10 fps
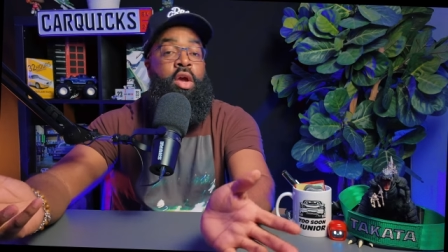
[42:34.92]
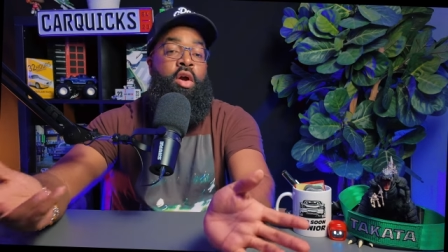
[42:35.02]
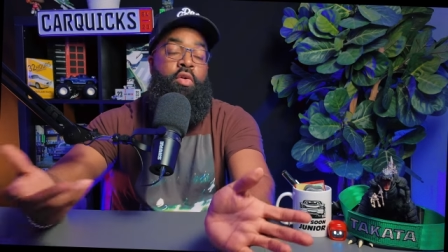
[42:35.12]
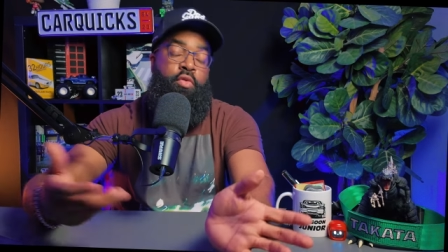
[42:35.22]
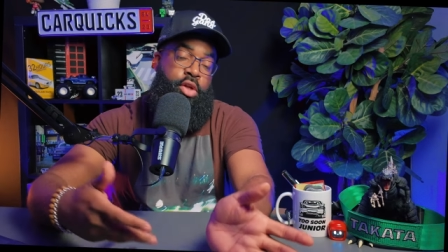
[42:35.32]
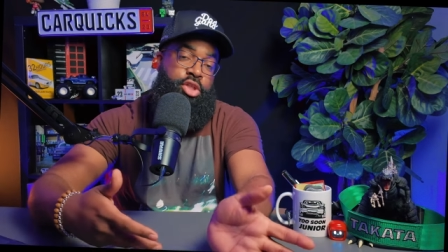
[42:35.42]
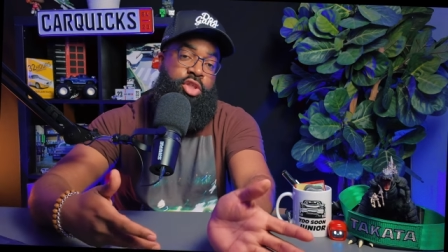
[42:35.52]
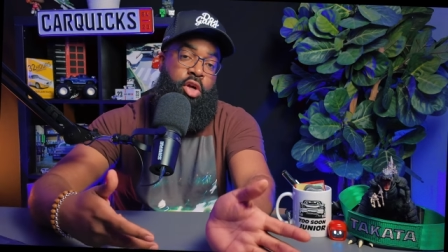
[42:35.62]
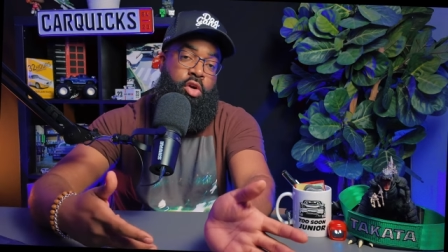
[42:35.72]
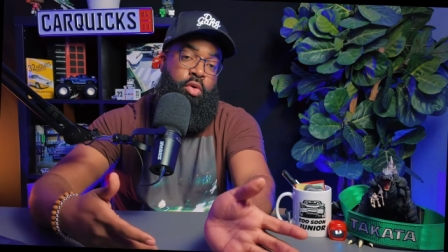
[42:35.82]
for the
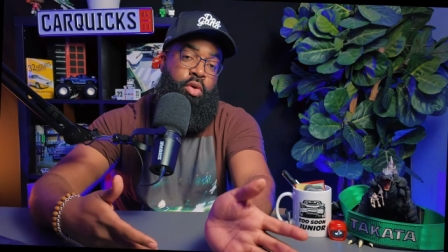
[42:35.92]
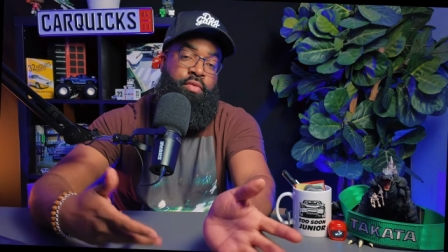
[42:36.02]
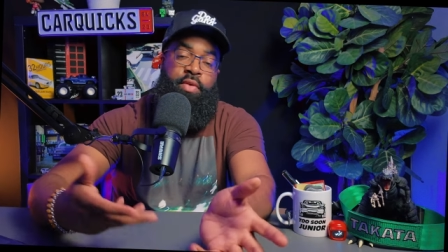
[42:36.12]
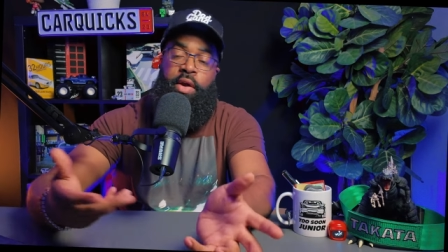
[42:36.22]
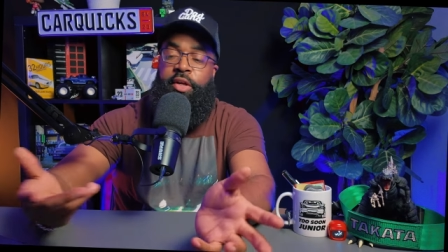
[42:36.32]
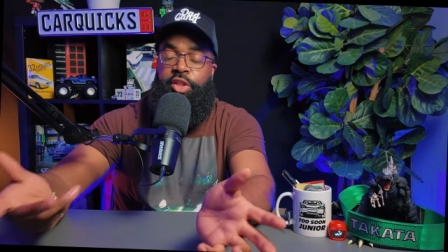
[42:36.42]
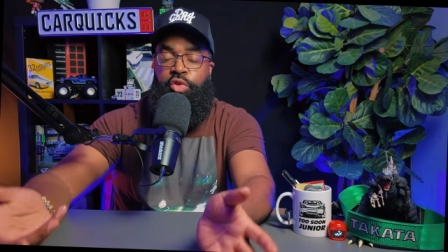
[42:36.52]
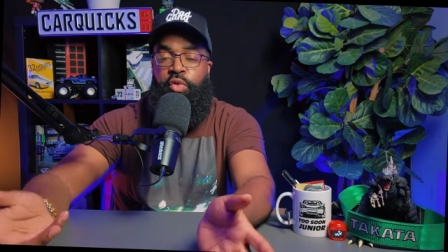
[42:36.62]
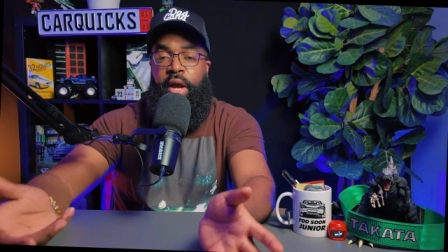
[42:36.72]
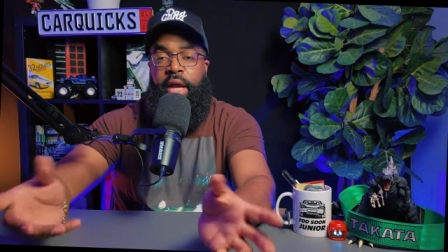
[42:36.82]
G R Corolla, very
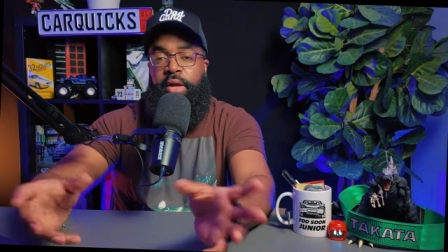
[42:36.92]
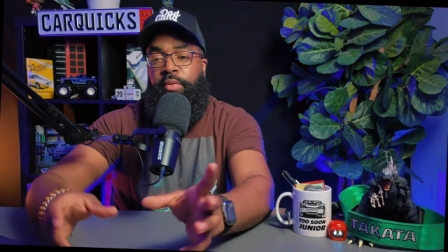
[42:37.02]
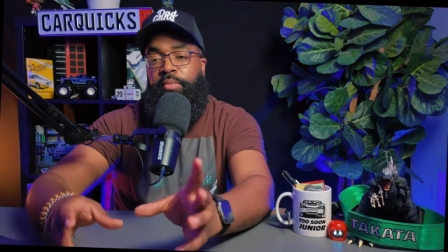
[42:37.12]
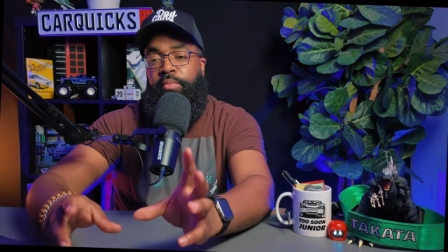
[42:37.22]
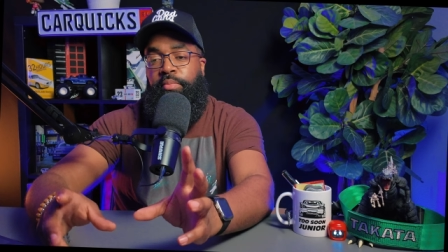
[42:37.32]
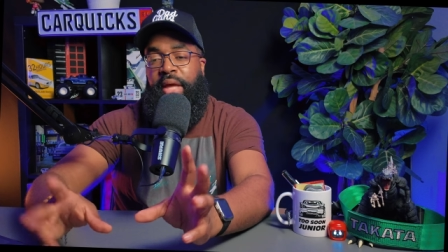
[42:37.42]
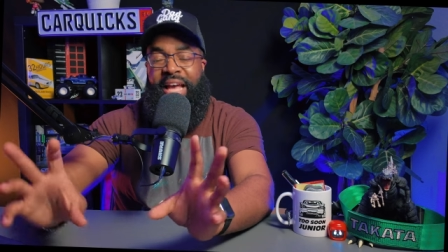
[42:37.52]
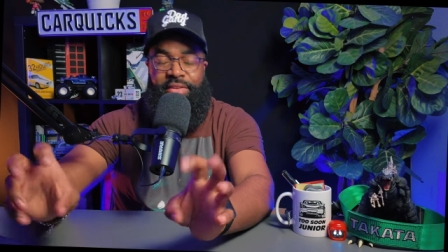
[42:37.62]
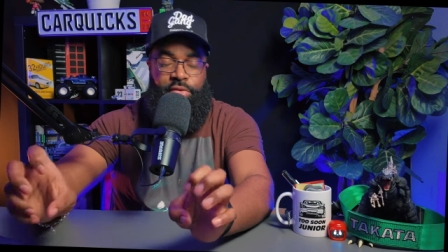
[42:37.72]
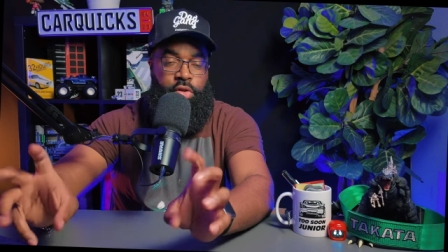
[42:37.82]

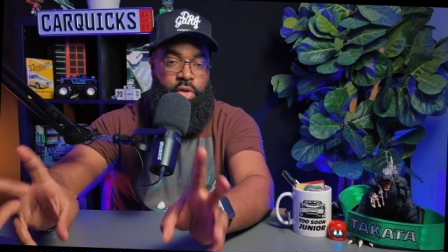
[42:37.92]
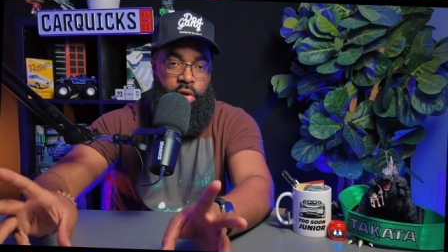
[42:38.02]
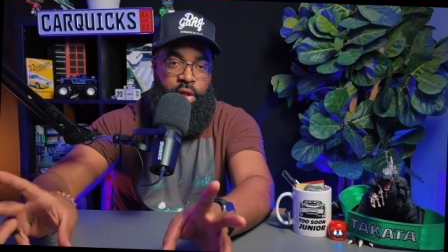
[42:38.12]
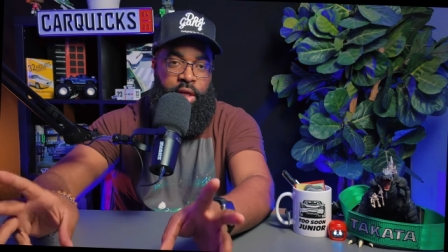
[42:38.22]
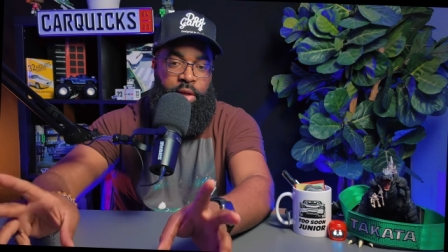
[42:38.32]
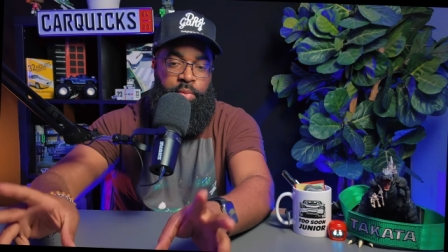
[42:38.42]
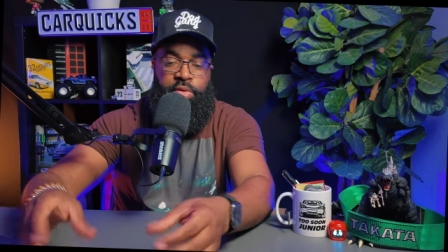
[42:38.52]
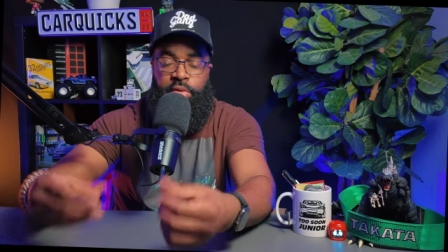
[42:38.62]
track-esque looking with